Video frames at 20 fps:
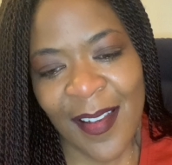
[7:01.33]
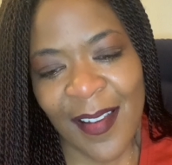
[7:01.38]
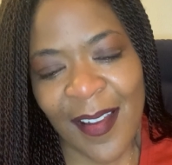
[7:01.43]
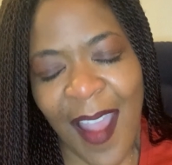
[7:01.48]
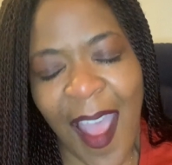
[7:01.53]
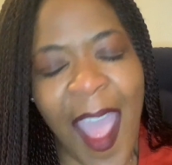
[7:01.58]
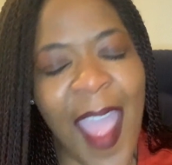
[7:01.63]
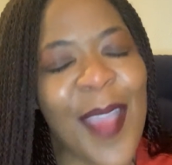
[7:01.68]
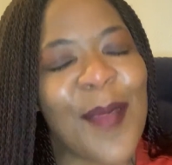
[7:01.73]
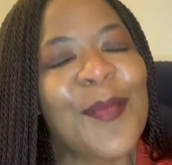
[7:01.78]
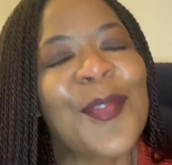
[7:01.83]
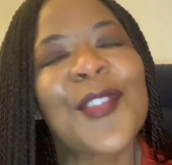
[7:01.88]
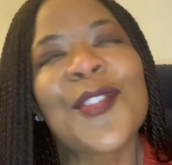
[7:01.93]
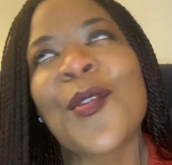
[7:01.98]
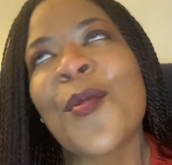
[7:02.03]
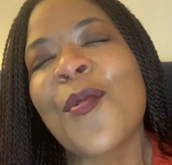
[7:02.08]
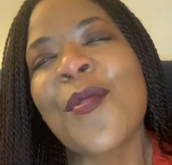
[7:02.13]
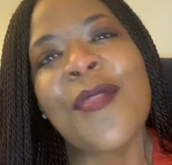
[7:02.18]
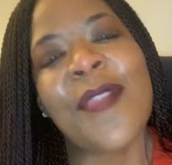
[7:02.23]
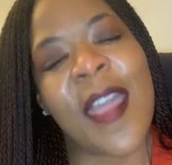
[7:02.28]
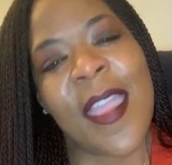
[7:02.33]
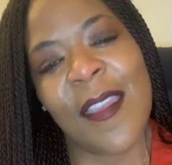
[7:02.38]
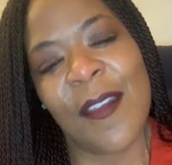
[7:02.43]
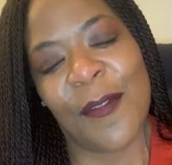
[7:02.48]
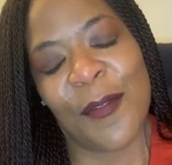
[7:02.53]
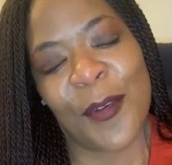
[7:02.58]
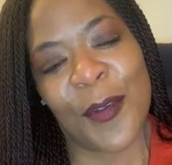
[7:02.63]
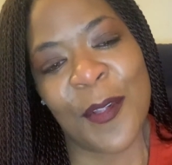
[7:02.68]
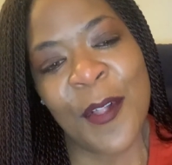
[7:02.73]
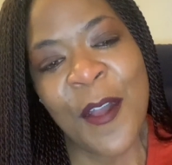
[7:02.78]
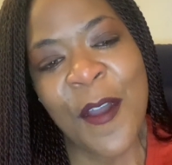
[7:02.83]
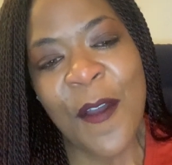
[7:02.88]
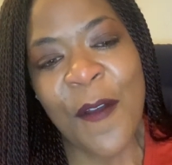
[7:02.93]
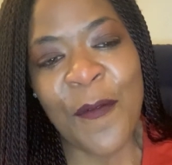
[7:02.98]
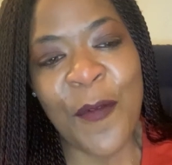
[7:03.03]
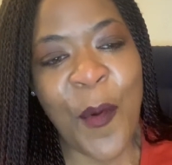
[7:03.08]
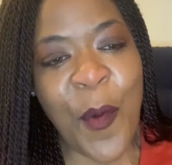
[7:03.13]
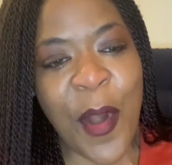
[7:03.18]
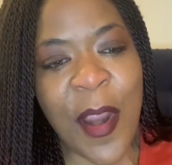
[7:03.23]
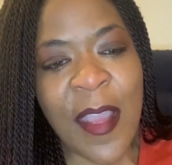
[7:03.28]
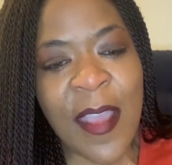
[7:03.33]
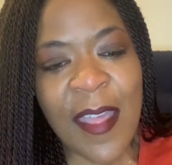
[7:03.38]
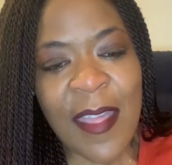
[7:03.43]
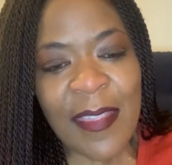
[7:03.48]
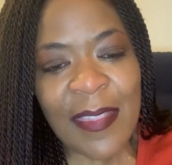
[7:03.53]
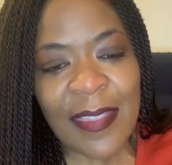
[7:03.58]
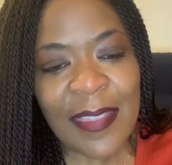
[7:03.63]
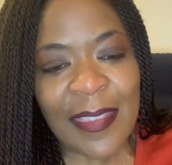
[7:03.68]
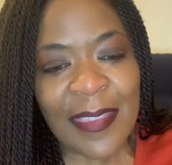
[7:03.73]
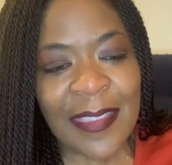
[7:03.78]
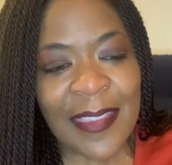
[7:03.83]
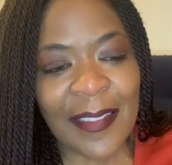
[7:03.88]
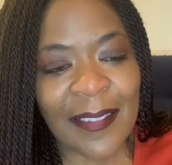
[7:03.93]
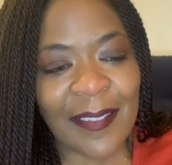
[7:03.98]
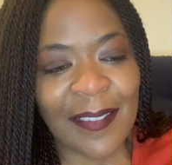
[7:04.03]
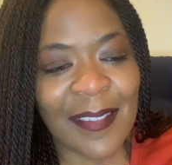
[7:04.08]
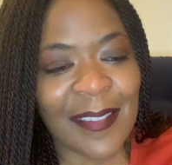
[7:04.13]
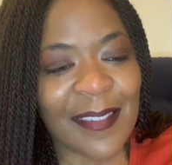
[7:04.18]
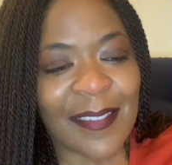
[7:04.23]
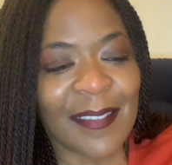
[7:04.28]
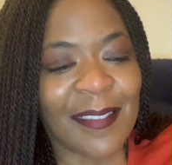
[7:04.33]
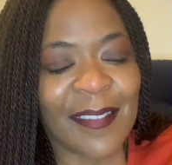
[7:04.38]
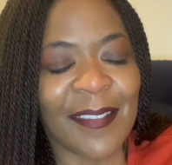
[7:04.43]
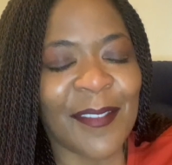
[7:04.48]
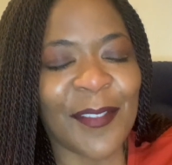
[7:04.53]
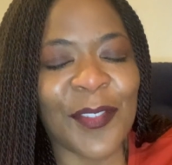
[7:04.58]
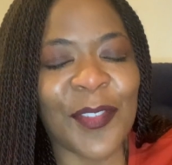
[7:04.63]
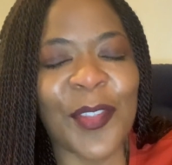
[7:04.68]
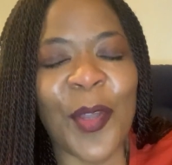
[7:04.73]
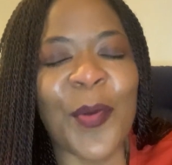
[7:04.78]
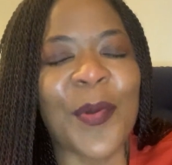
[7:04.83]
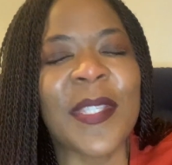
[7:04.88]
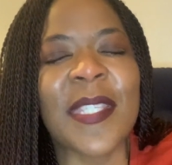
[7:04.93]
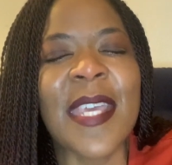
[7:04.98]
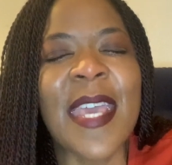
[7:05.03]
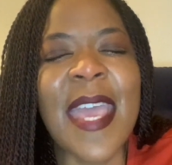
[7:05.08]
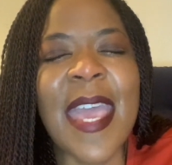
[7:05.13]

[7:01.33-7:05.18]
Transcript: I am so thankful for those